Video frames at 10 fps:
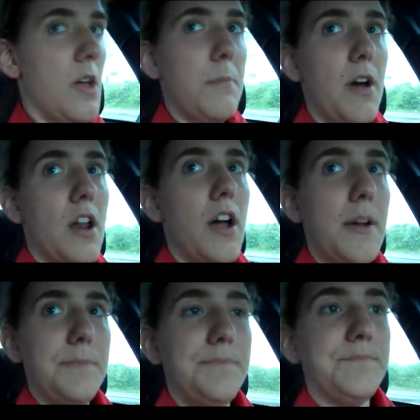But uh,
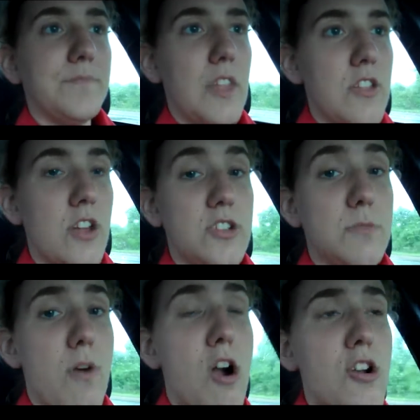so
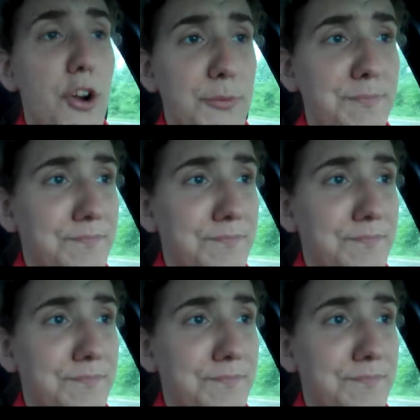tomorrow,